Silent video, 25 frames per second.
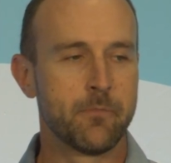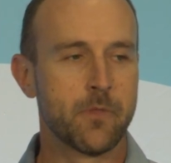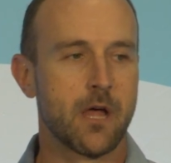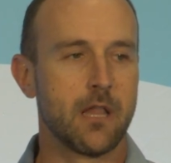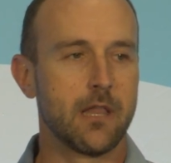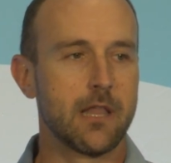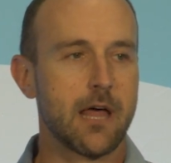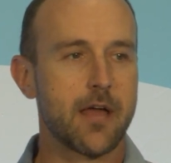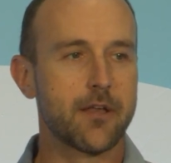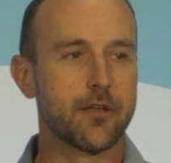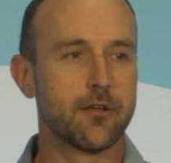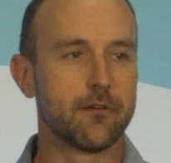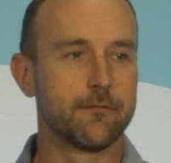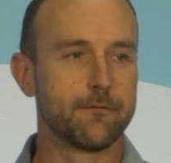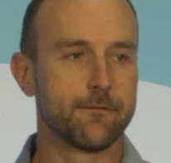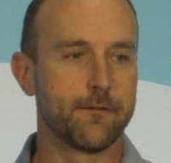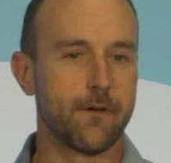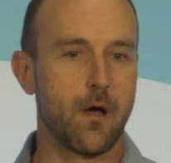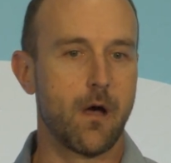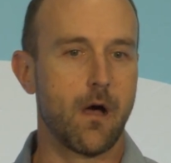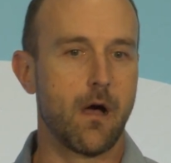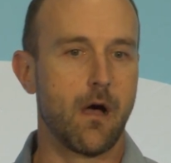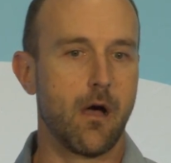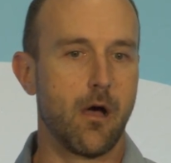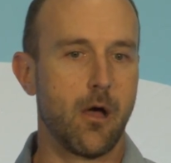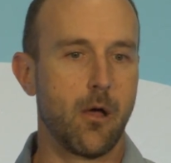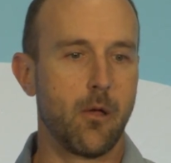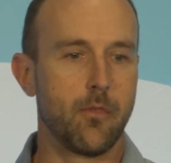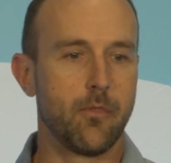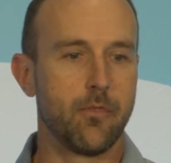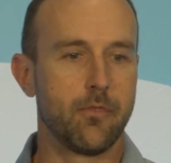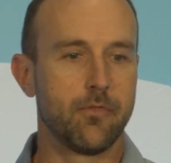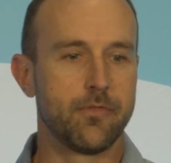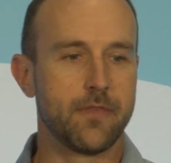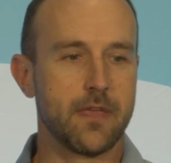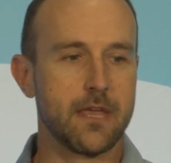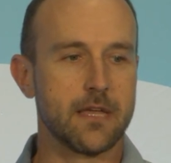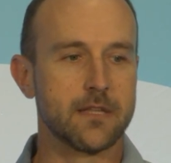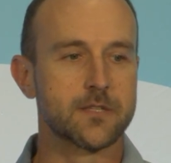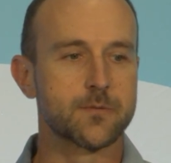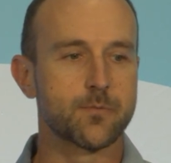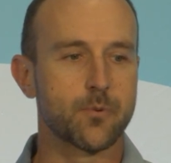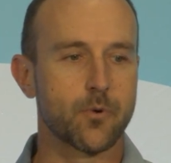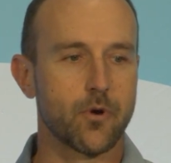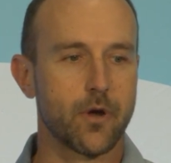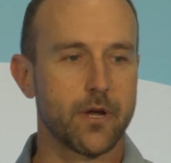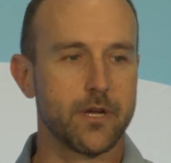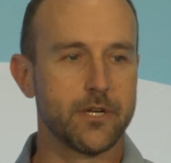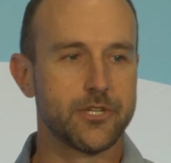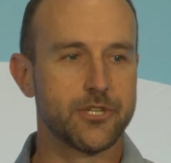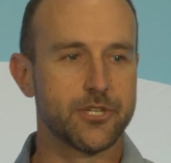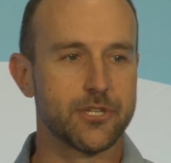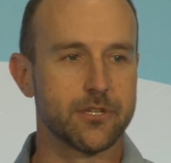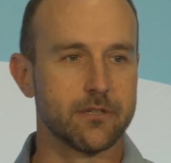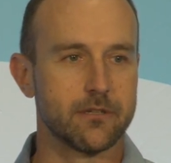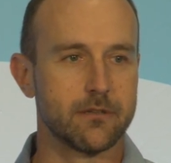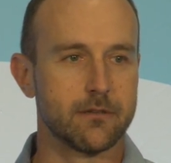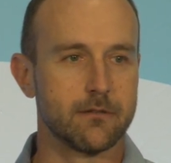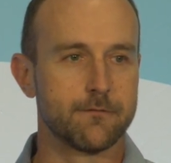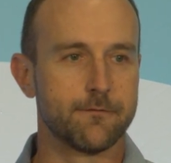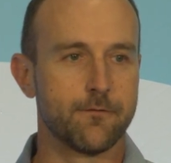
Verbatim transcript: a lot of uh, the inspiration